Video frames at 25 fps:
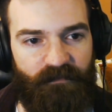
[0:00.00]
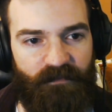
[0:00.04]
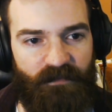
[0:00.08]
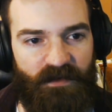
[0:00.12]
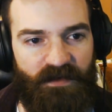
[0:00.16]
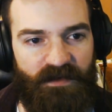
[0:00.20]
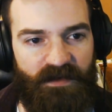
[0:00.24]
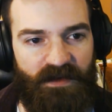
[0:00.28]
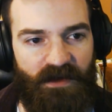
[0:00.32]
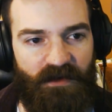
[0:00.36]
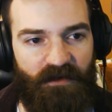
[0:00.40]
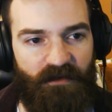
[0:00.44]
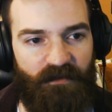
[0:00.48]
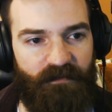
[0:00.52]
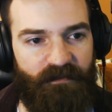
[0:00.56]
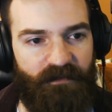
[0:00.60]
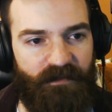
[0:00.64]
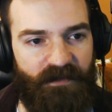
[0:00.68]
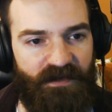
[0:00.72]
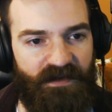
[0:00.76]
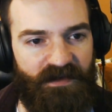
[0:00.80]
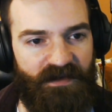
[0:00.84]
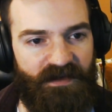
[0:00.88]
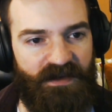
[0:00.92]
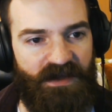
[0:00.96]
So
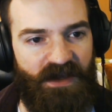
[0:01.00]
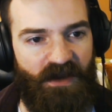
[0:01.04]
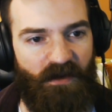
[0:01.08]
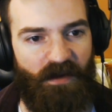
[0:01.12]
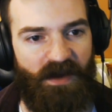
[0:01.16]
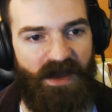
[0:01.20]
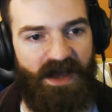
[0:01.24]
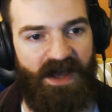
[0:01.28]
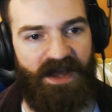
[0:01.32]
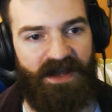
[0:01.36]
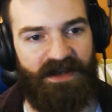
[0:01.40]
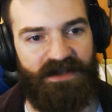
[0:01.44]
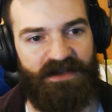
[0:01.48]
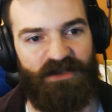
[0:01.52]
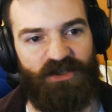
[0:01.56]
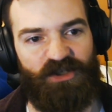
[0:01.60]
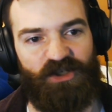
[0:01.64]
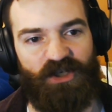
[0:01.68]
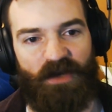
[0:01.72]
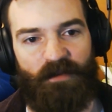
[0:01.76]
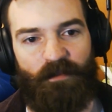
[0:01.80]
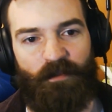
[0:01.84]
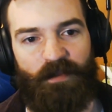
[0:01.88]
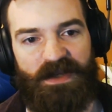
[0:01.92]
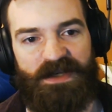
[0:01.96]
let's go ahead and
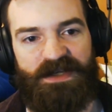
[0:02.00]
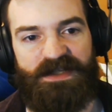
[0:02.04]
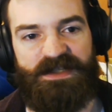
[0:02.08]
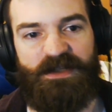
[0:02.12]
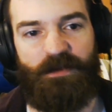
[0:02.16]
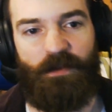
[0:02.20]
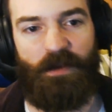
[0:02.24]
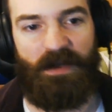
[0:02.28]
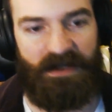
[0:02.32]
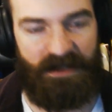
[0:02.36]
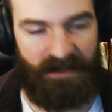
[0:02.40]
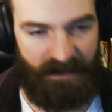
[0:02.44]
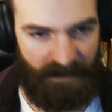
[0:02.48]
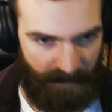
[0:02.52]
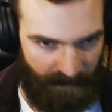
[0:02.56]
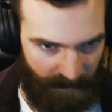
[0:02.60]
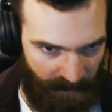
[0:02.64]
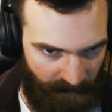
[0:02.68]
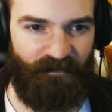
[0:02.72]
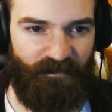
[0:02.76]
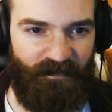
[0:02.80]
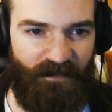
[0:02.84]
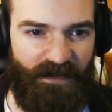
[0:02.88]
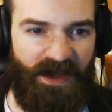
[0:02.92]
jump into it here.